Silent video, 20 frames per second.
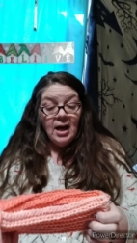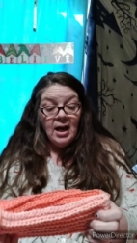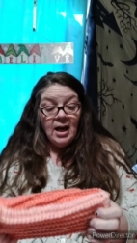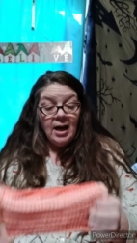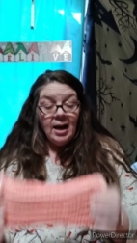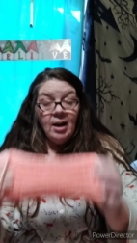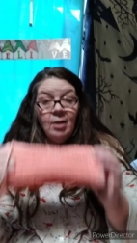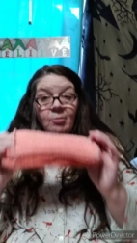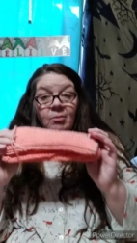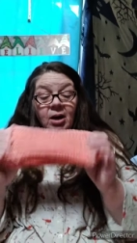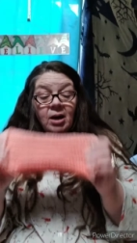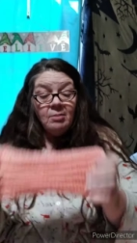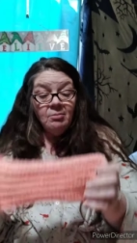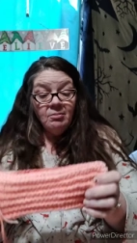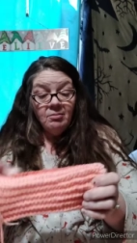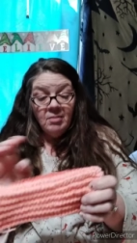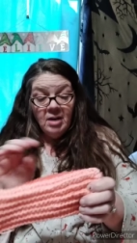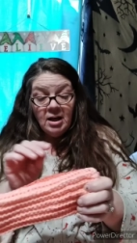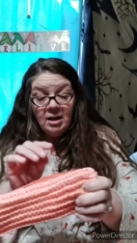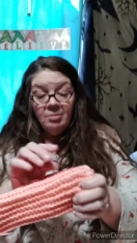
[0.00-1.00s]
and I
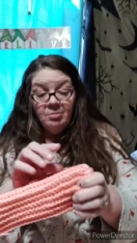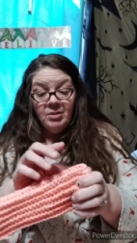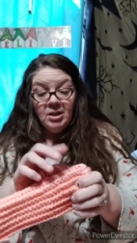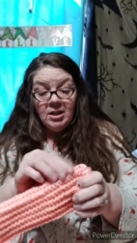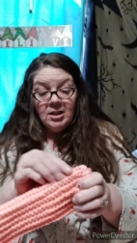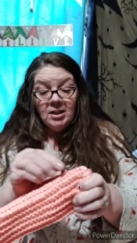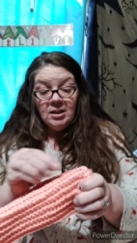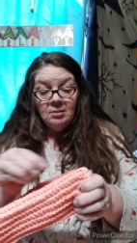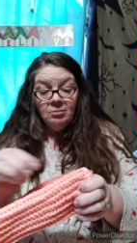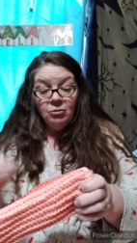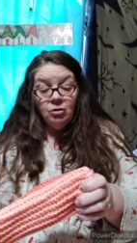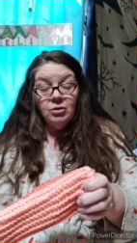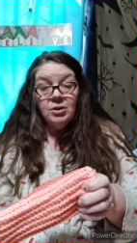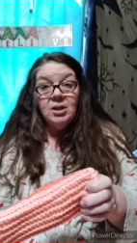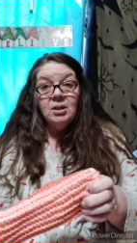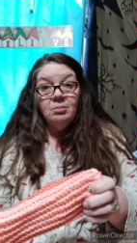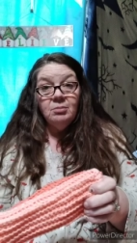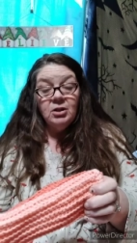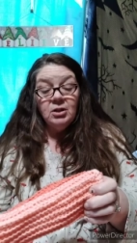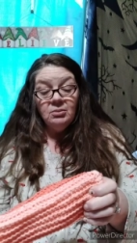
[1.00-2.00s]
may make me some
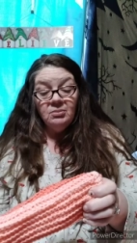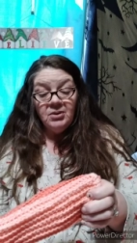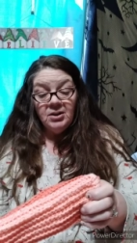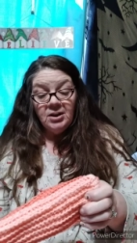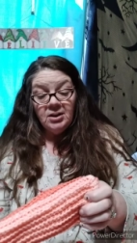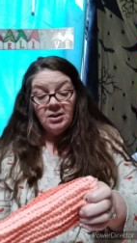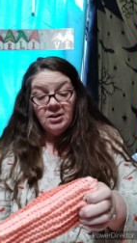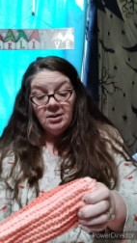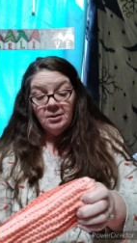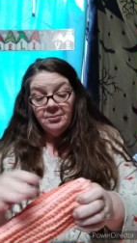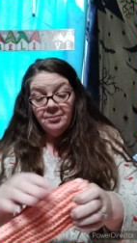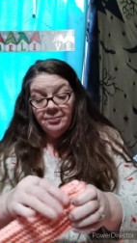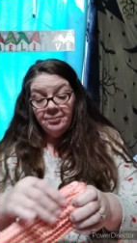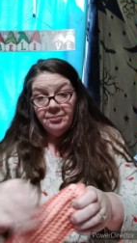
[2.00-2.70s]
Christmas ones.